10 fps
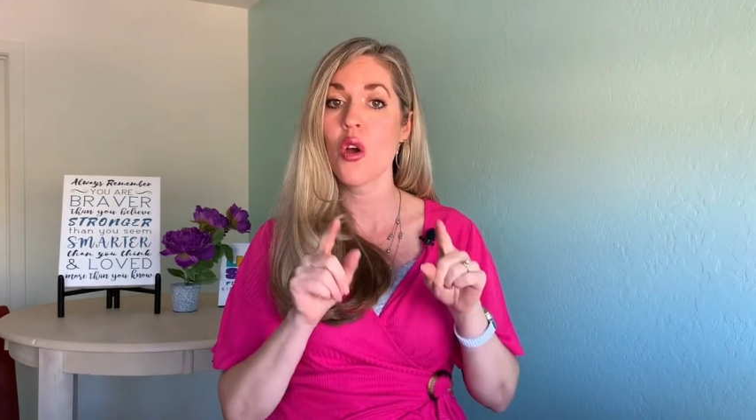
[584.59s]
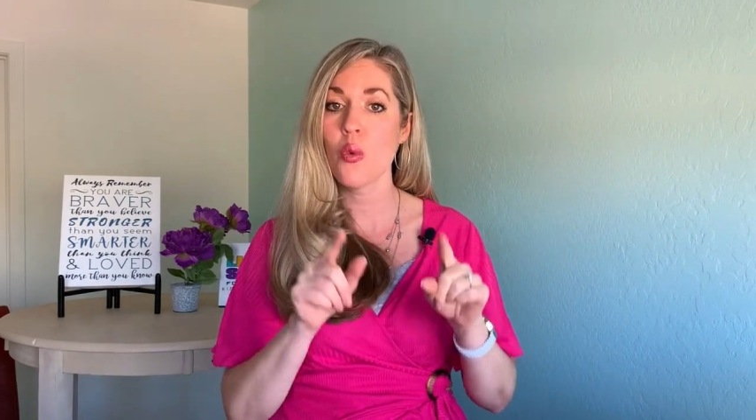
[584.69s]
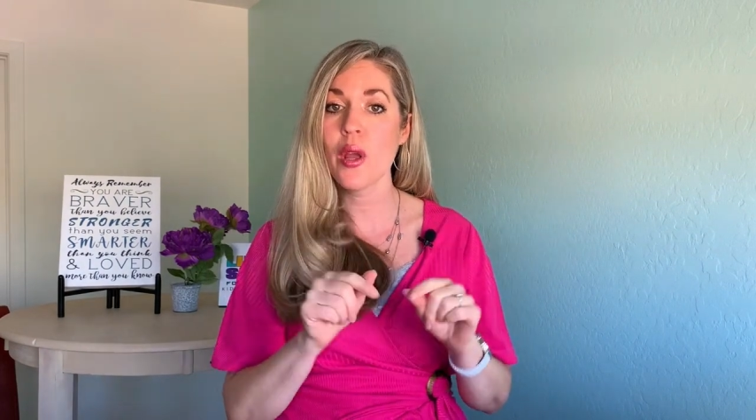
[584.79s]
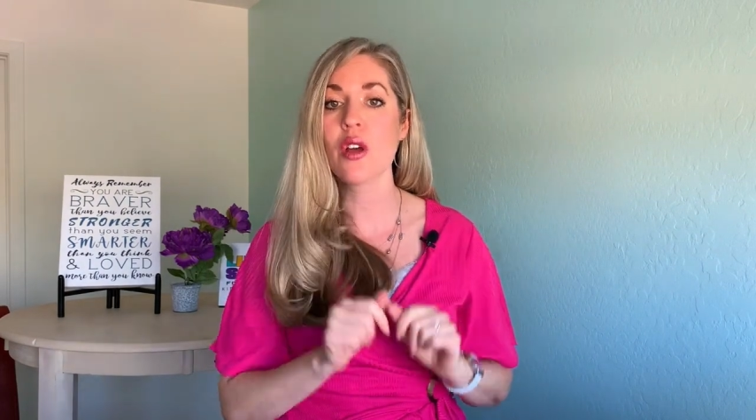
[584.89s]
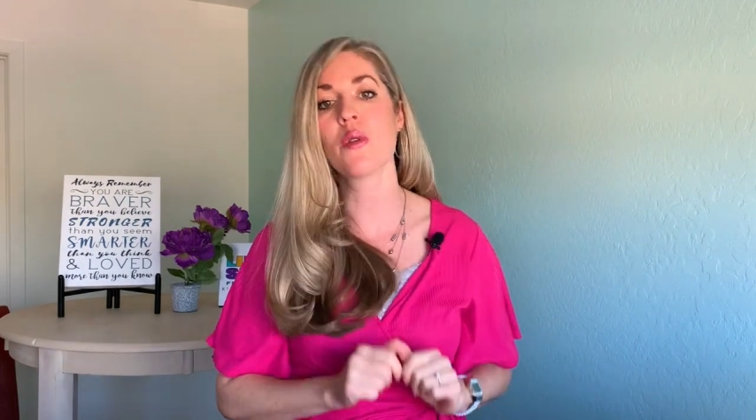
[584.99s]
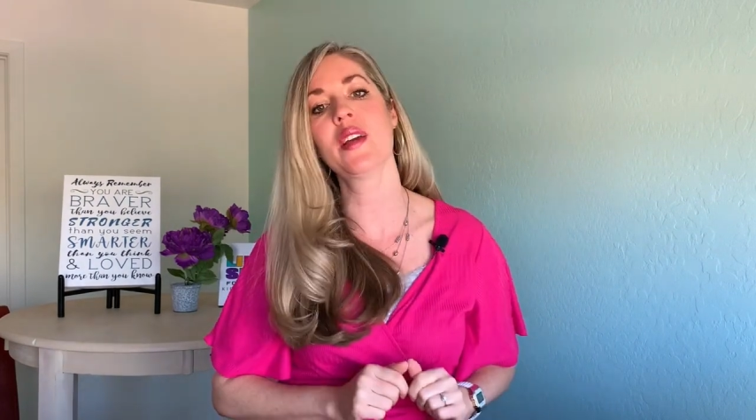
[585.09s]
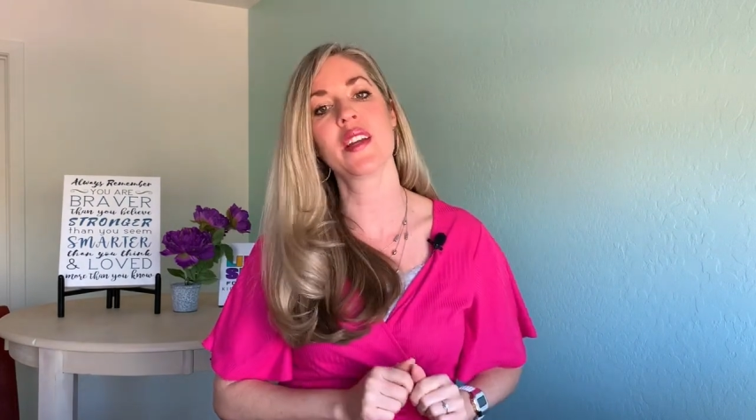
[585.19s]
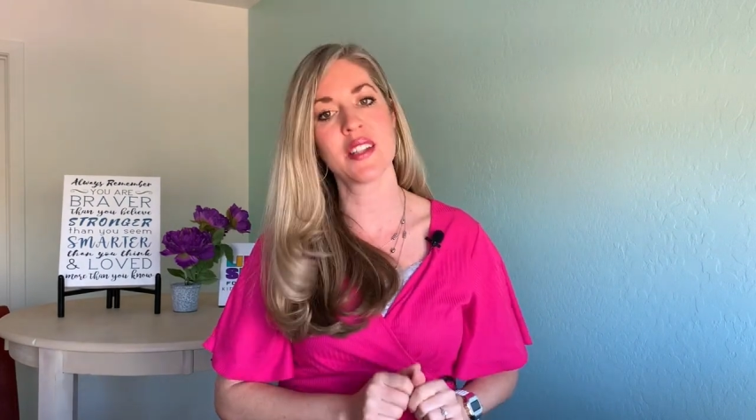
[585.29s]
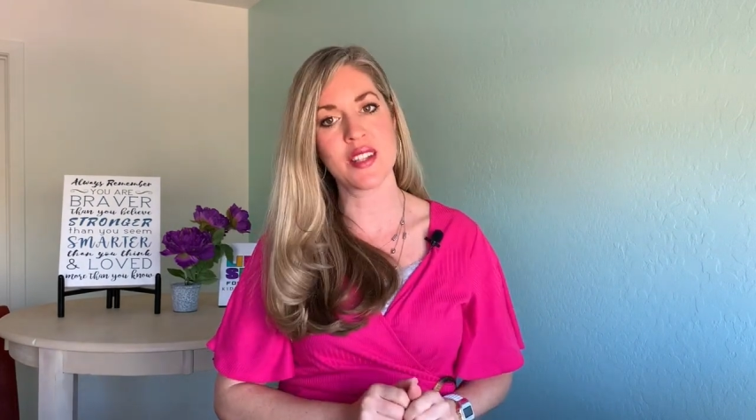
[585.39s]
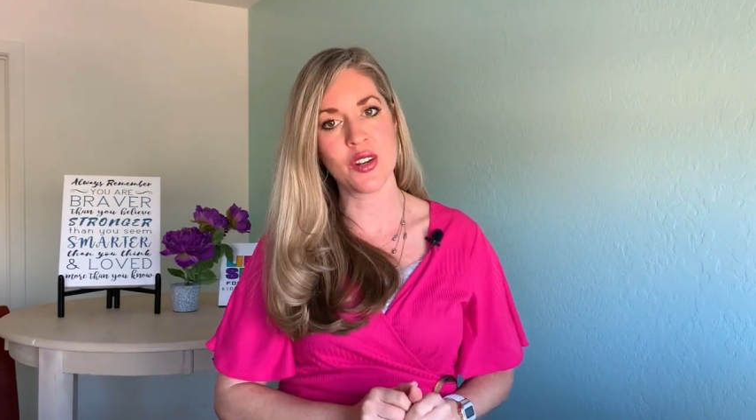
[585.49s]
we are going to
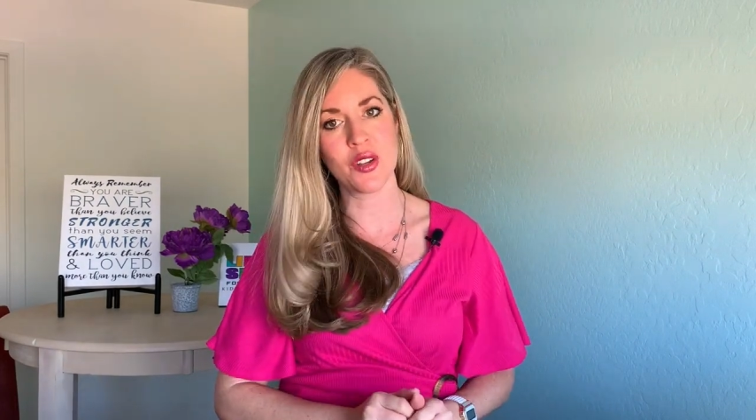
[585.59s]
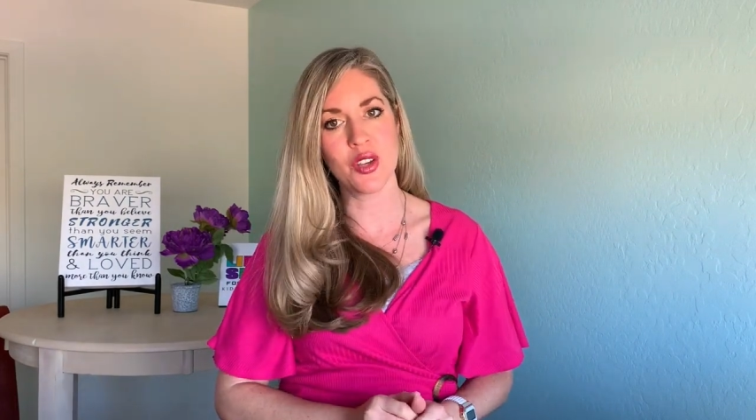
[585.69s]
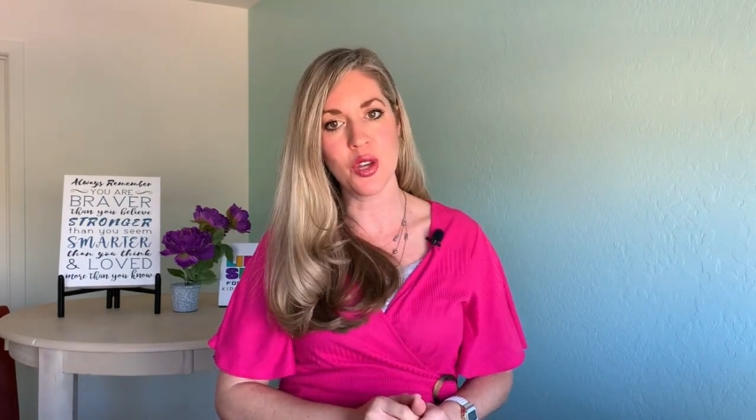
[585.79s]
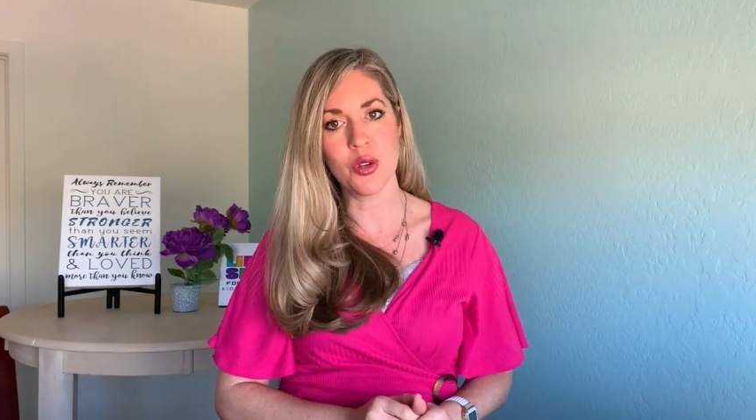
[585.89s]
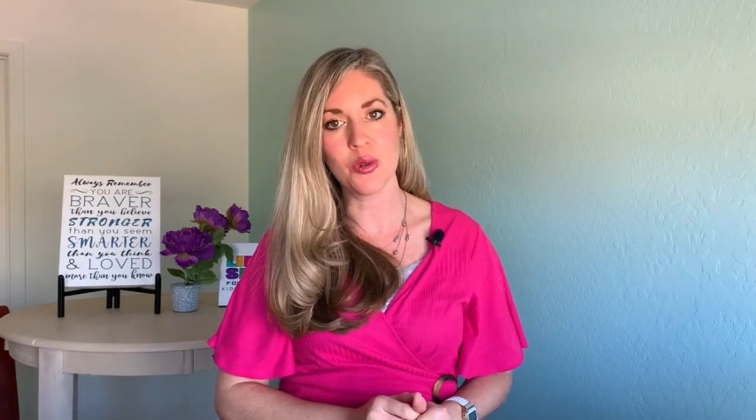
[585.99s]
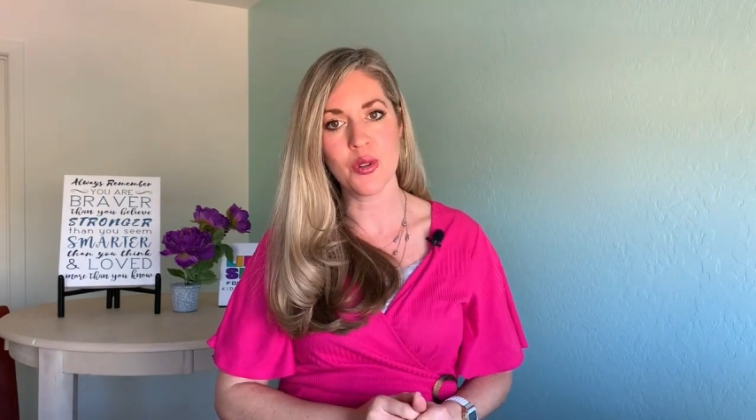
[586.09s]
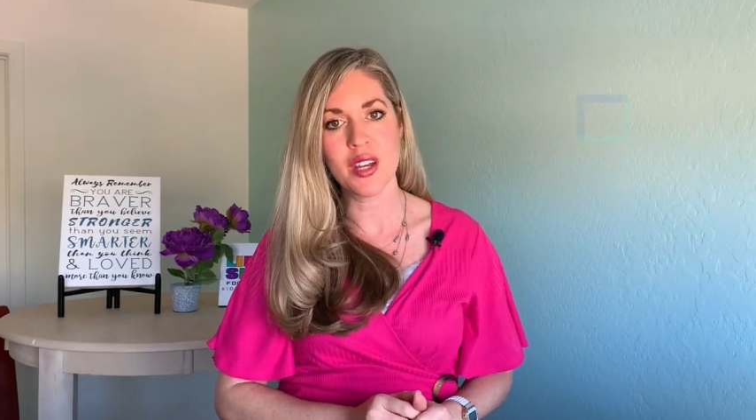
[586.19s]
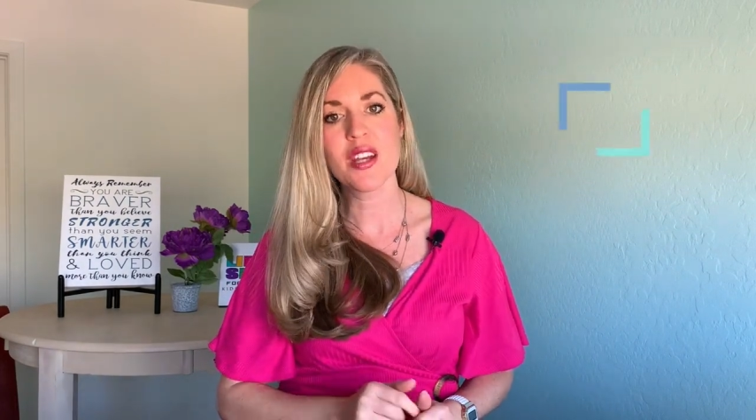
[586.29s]
consider you